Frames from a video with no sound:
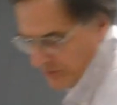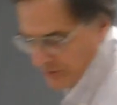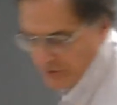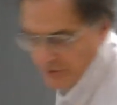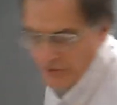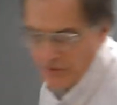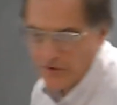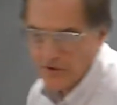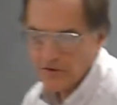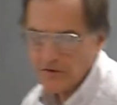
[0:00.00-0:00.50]

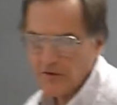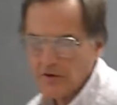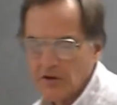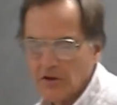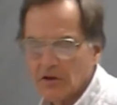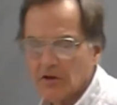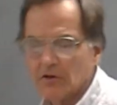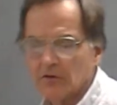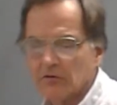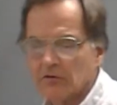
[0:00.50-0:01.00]
use it to
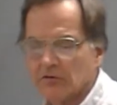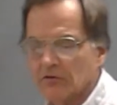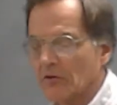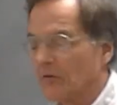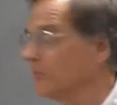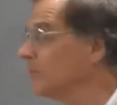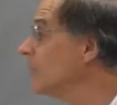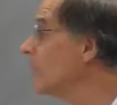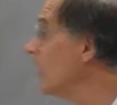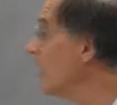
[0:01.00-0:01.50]
get us
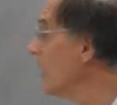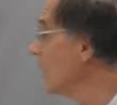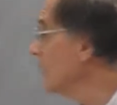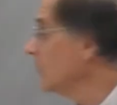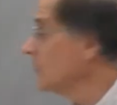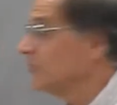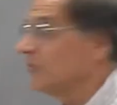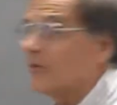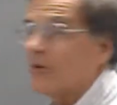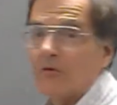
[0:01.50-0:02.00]
a
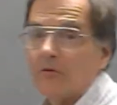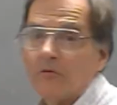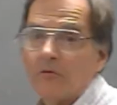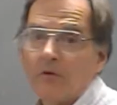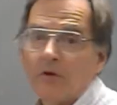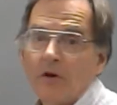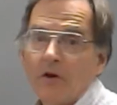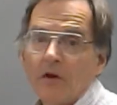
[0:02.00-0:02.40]
result,